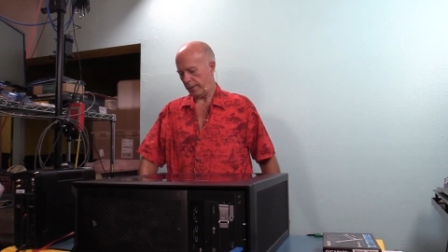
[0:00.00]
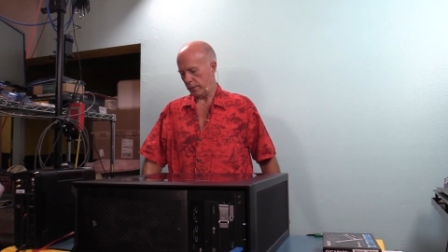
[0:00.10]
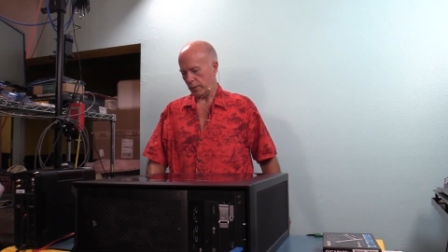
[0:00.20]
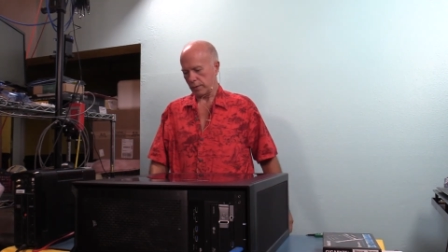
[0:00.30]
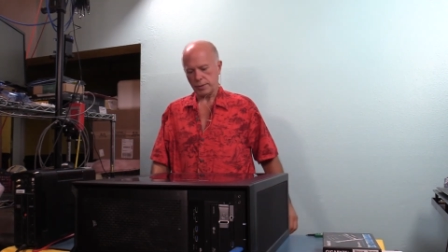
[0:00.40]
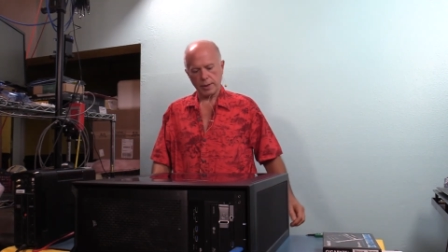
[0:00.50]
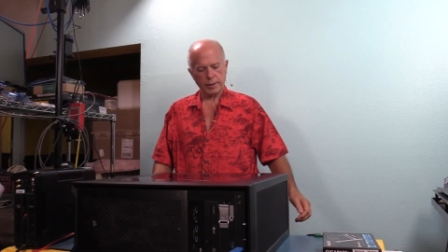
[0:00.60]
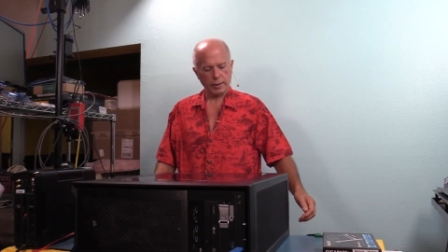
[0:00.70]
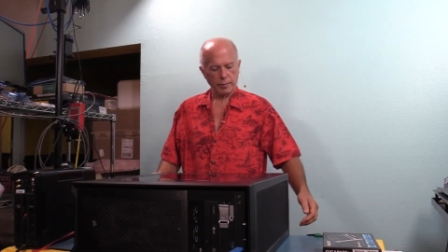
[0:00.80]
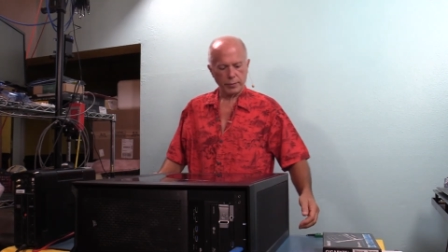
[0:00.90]
we'll set
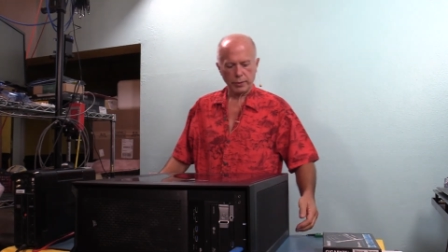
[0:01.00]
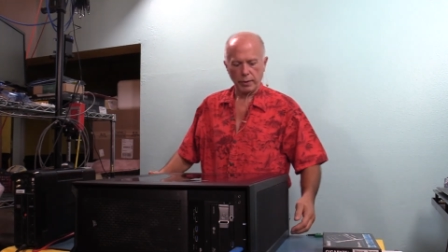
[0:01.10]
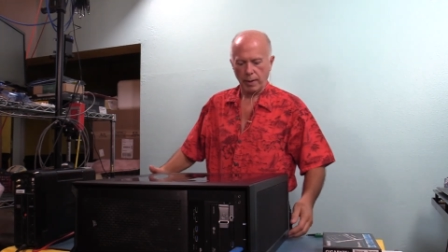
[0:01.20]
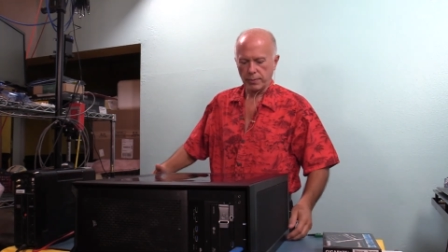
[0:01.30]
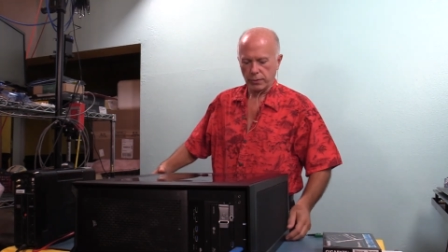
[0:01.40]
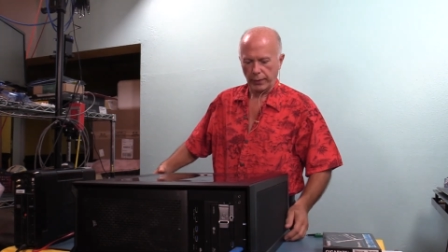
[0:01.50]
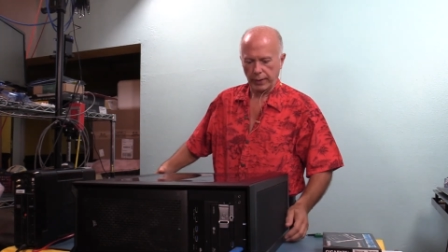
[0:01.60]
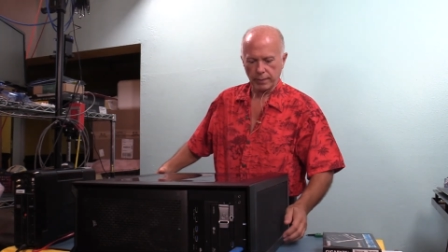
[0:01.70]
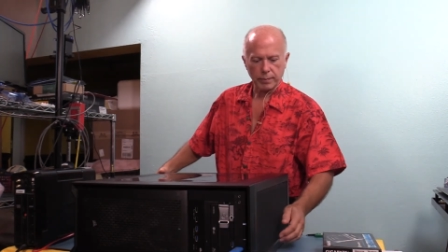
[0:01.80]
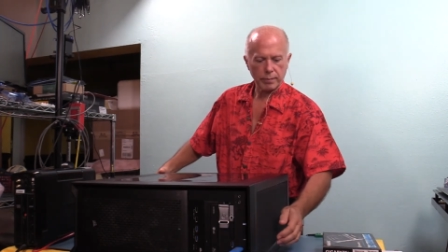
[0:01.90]
the computer up so we
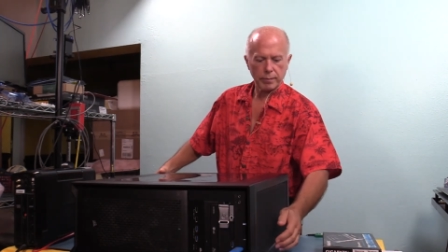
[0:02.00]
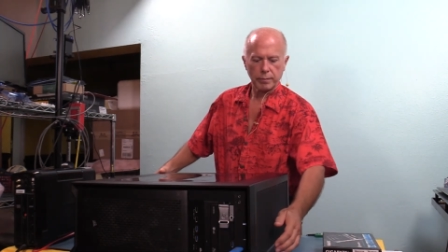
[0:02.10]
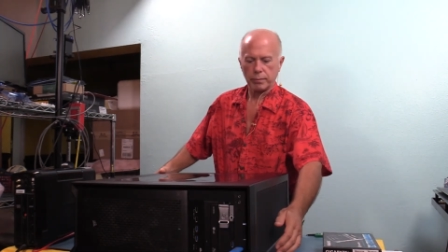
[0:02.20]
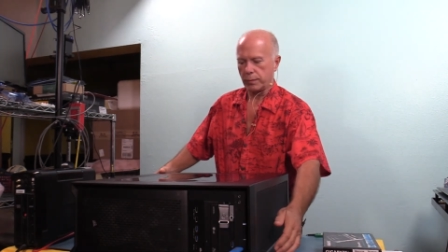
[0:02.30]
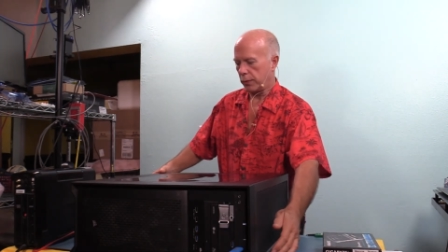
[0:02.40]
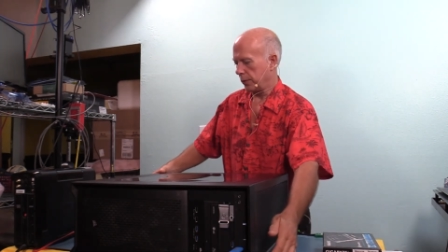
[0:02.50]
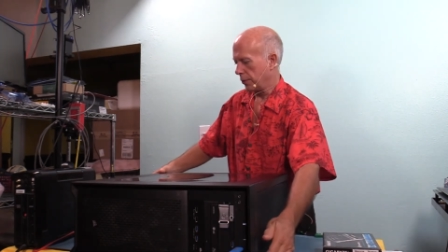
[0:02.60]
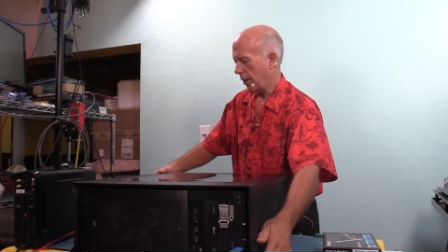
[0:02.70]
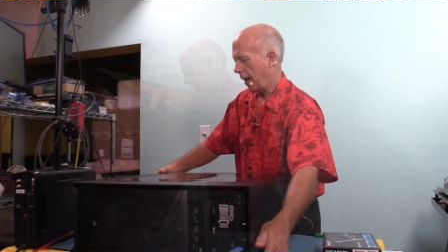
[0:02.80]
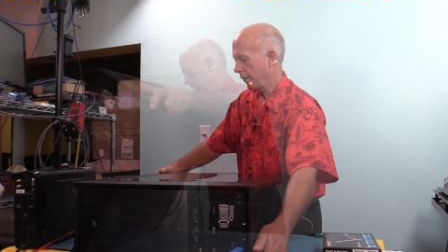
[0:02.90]
can pull the
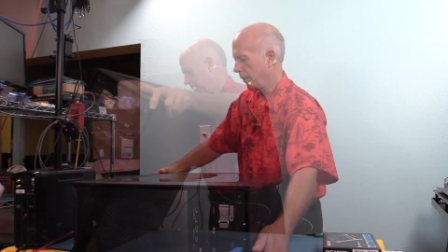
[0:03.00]
driver